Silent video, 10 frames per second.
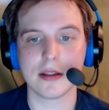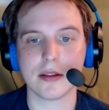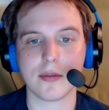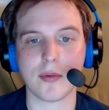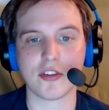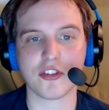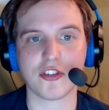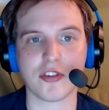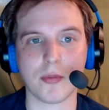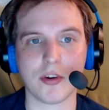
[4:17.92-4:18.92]

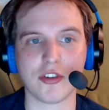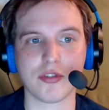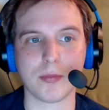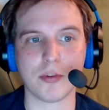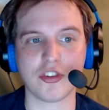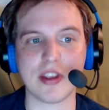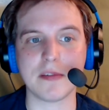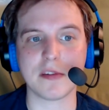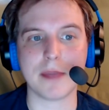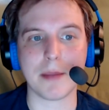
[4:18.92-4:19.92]
which
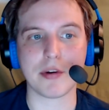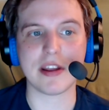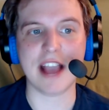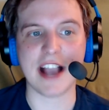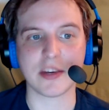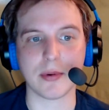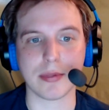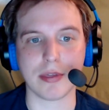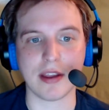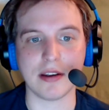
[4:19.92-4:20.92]
seems to be a pretty accurate
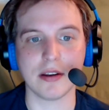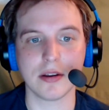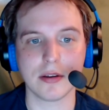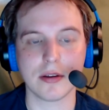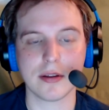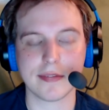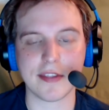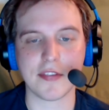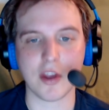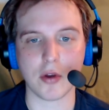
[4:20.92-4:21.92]
thing
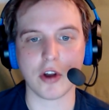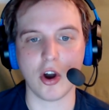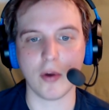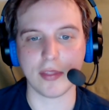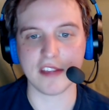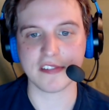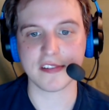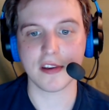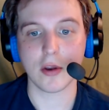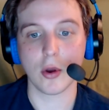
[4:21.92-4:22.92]
that they're calling this.
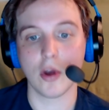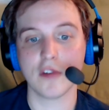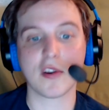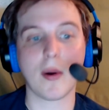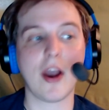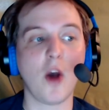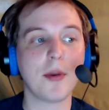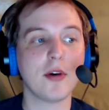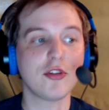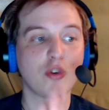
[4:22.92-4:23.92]
So I hope
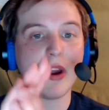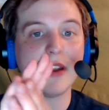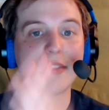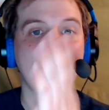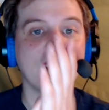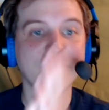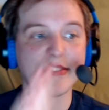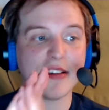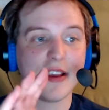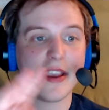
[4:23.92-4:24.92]
you enjoyed that,
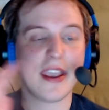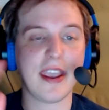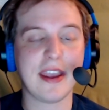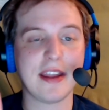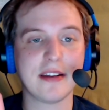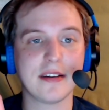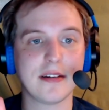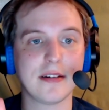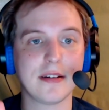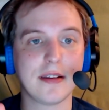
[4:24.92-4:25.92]
and
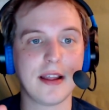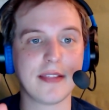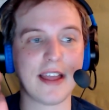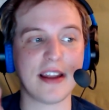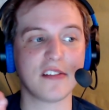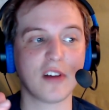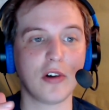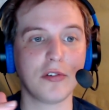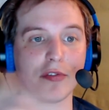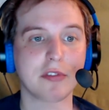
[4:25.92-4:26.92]
that is
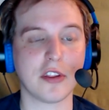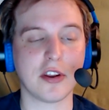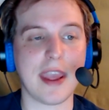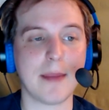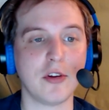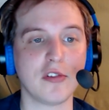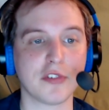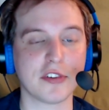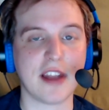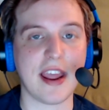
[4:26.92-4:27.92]
all of the game news
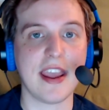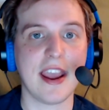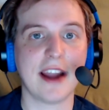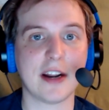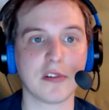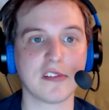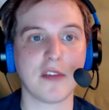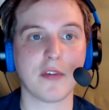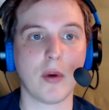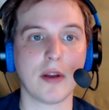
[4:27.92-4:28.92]
for today, and I'll see
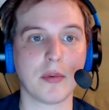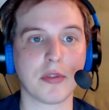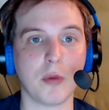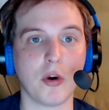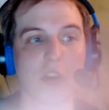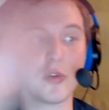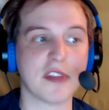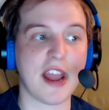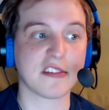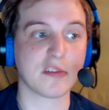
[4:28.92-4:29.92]
everyone with more news
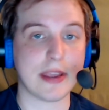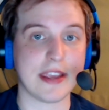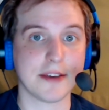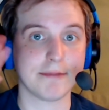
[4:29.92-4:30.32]
next week.